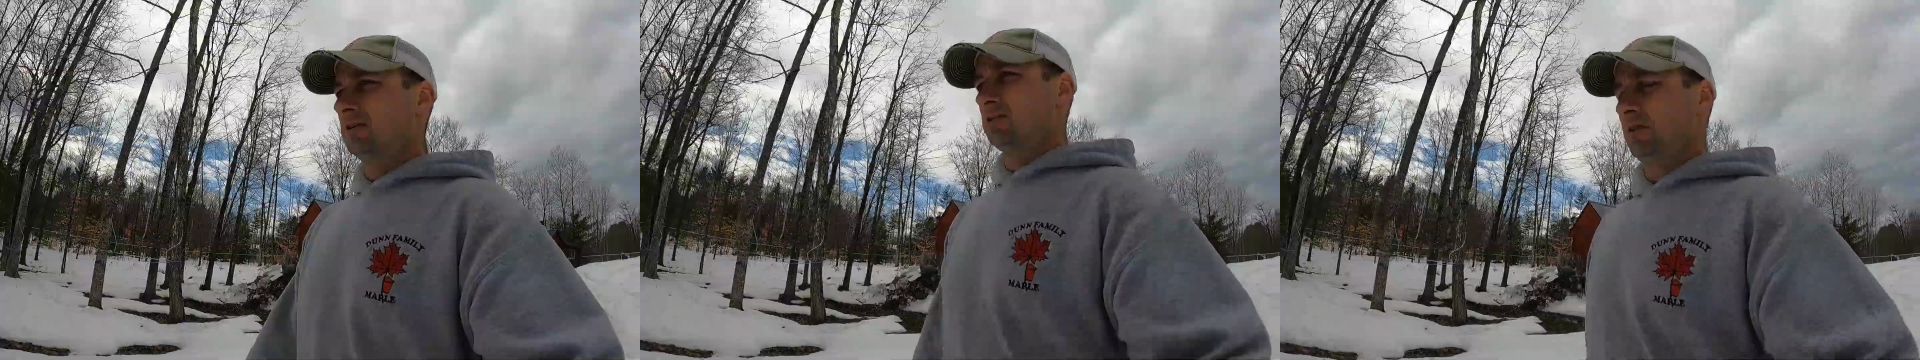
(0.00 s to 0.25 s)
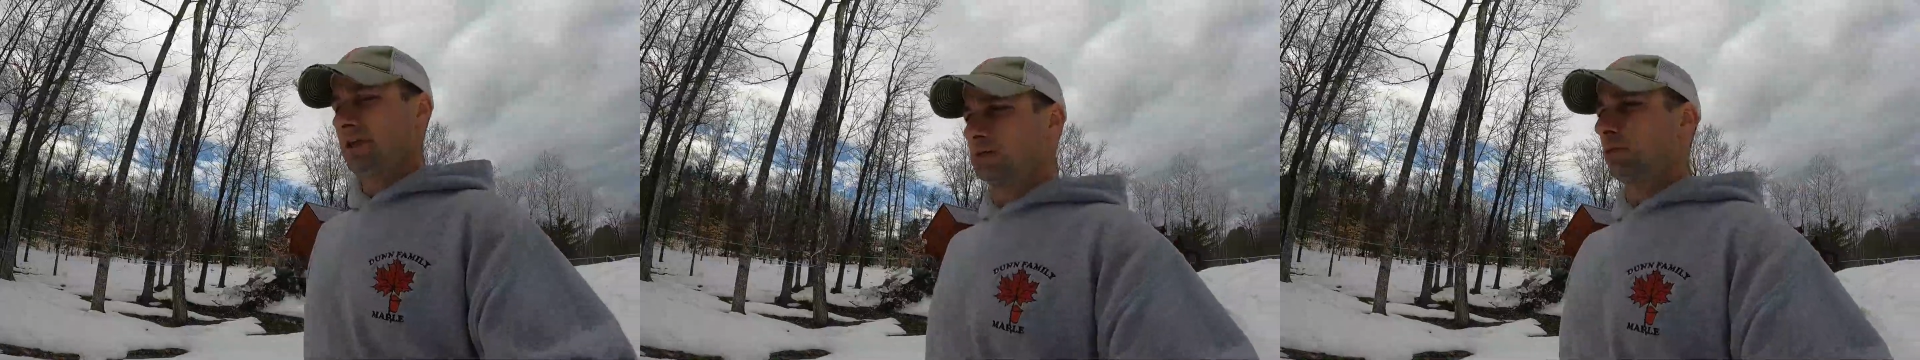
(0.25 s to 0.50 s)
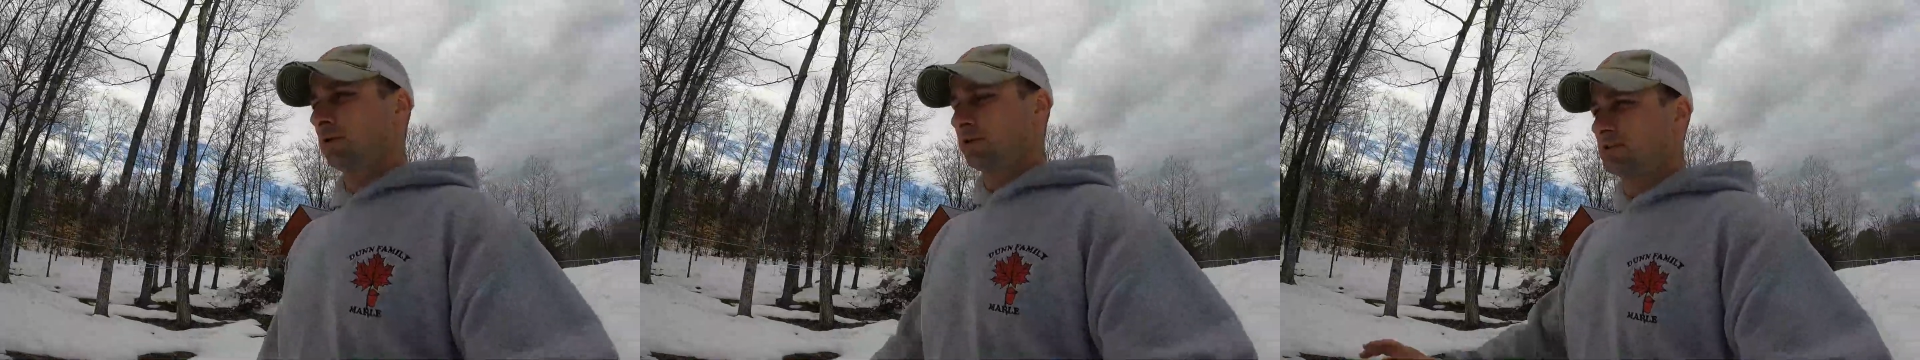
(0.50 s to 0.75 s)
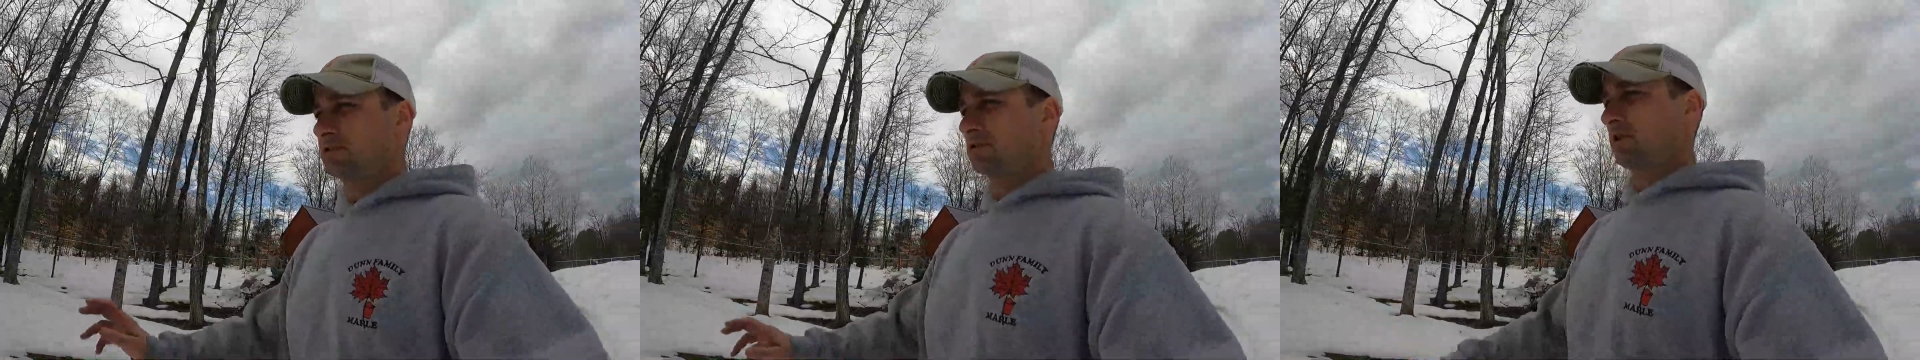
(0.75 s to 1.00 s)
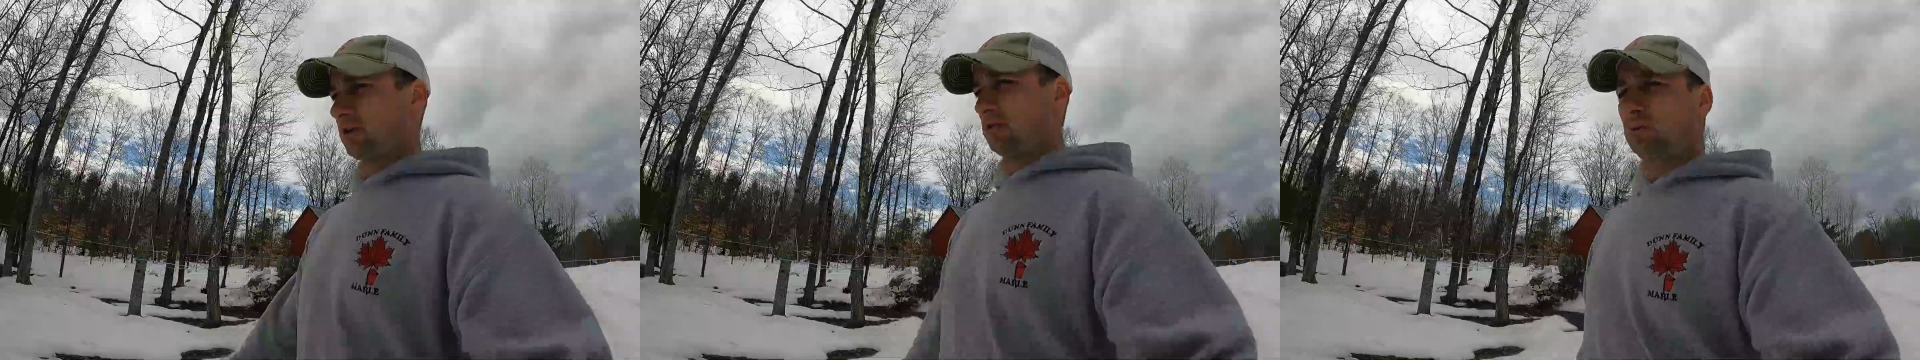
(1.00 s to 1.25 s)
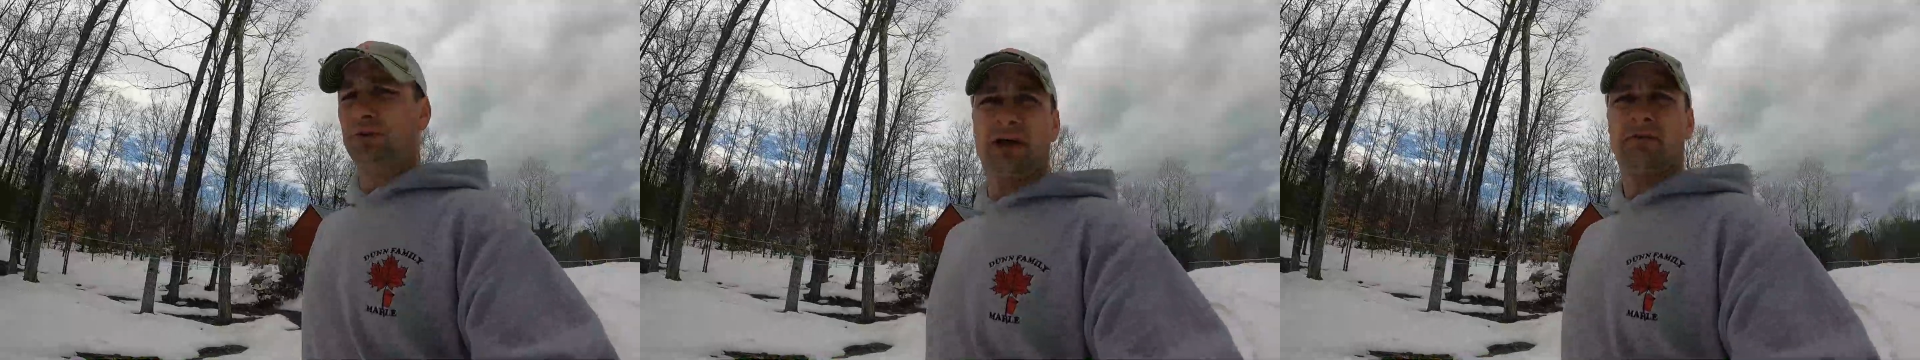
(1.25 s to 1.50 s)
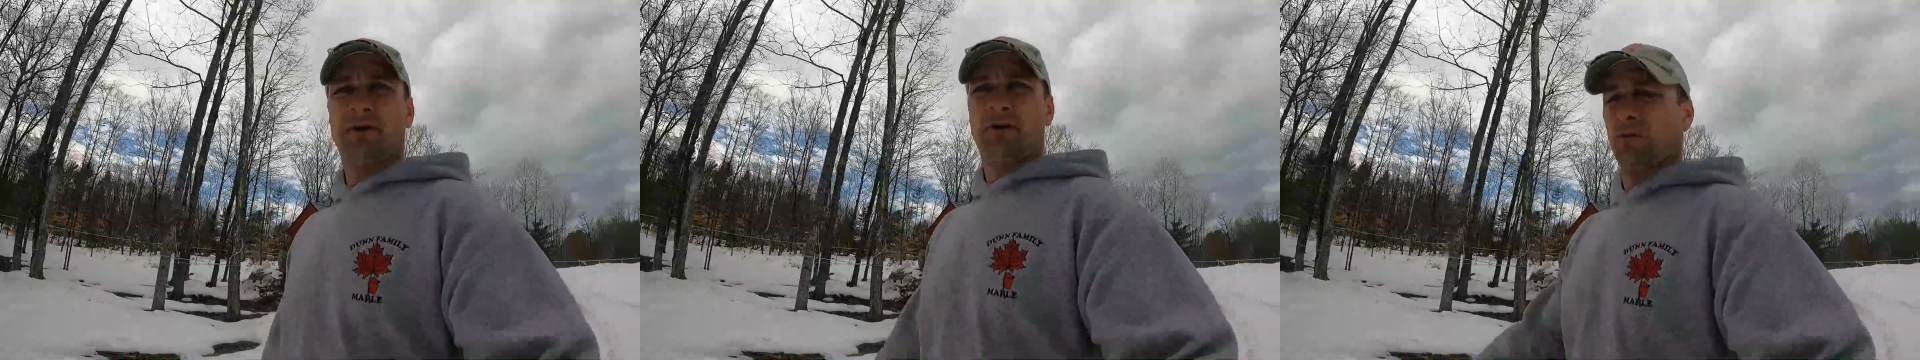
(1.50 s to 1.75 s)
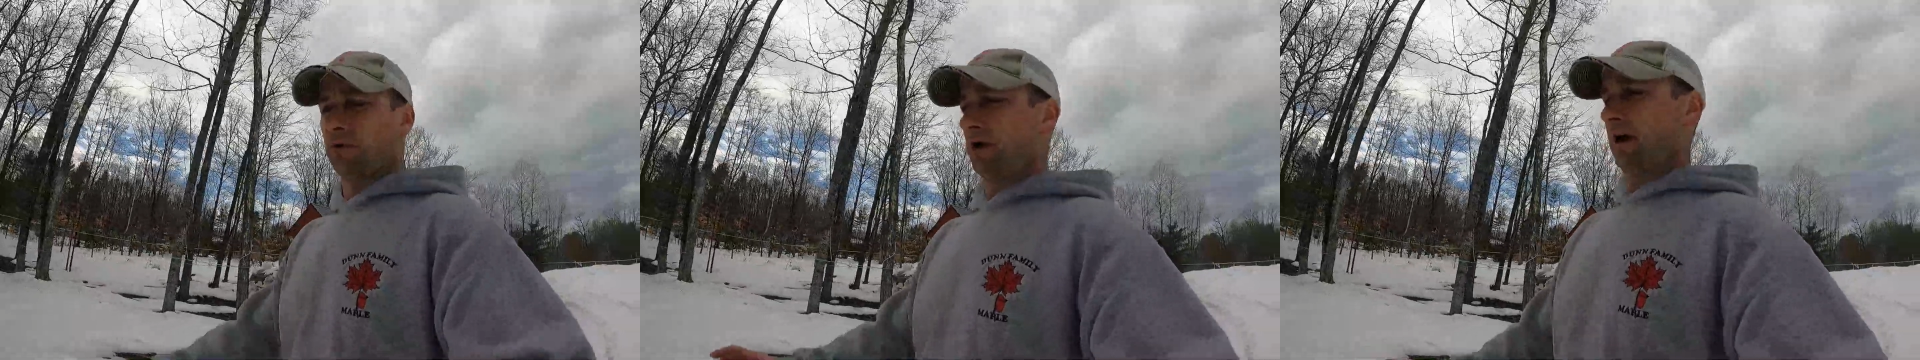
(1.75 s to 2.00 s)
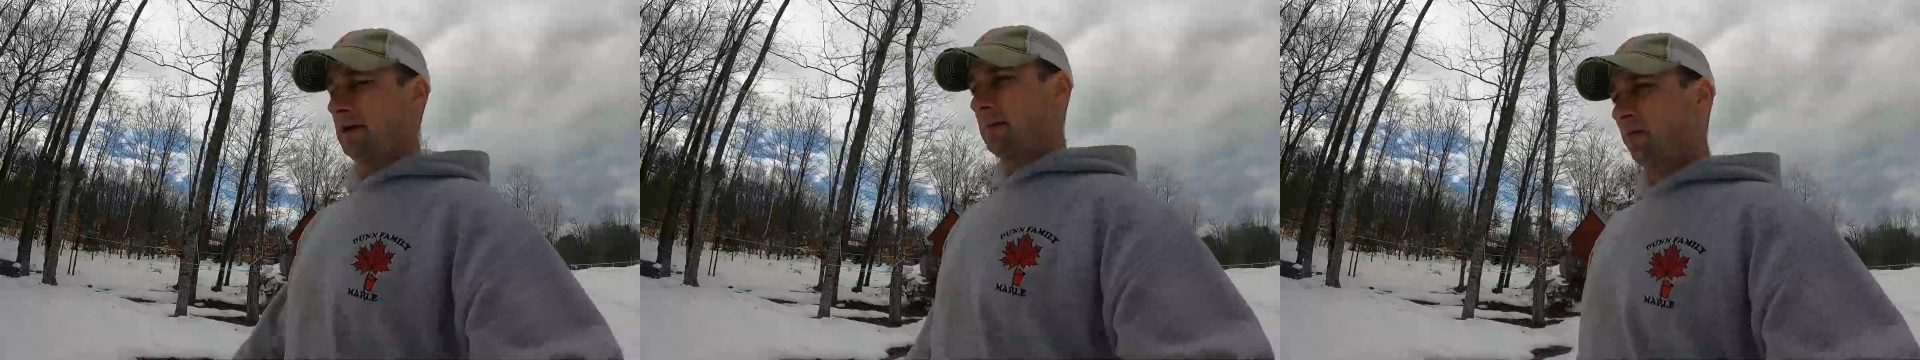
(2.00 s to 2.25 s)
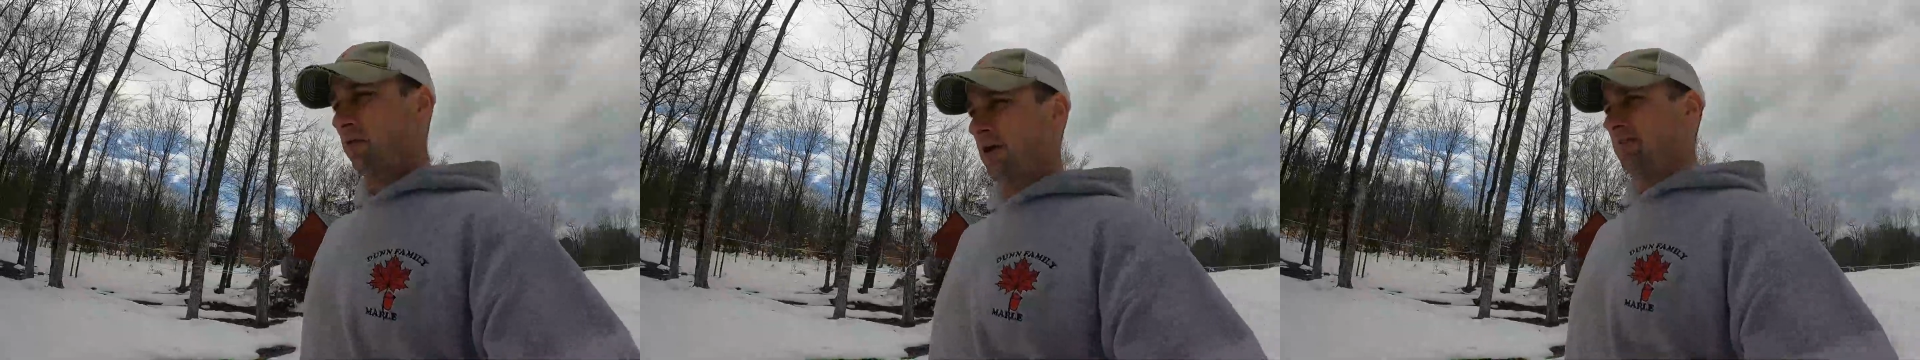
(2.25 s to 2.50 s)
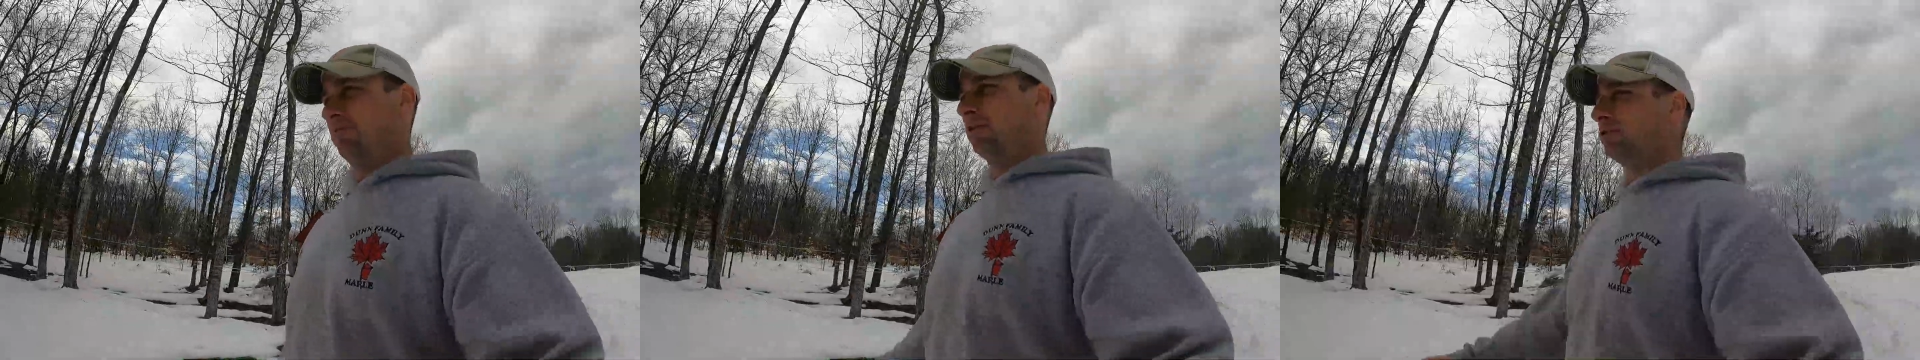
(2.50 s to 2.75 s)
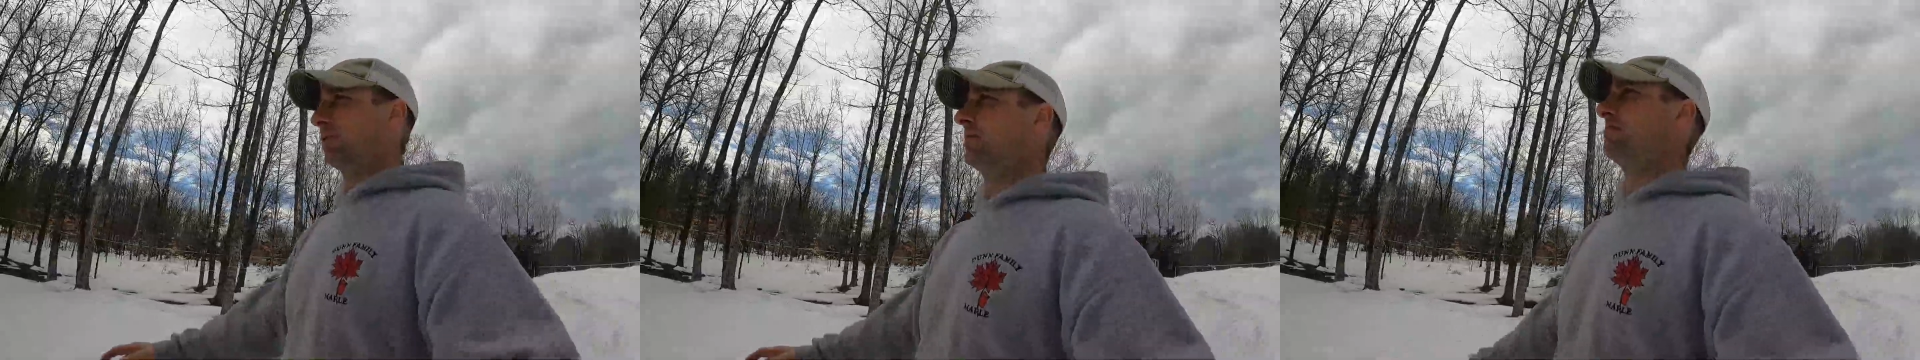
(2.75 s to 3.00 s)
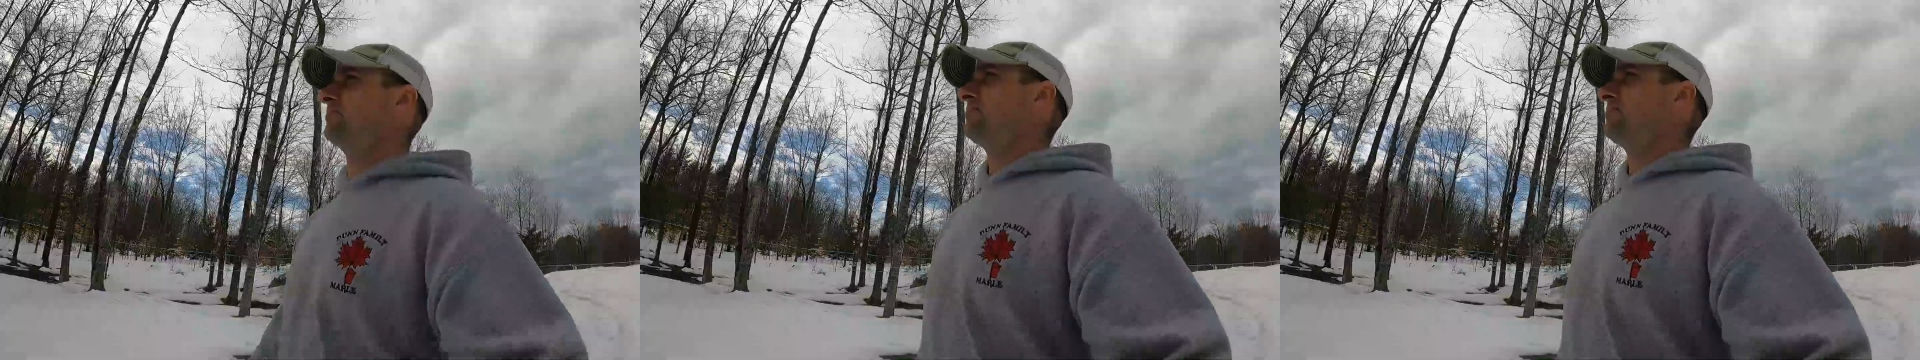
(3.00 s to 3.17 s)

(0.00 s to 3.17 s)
So that's boiled. It's just got to cool down now to 190 before I can filter it.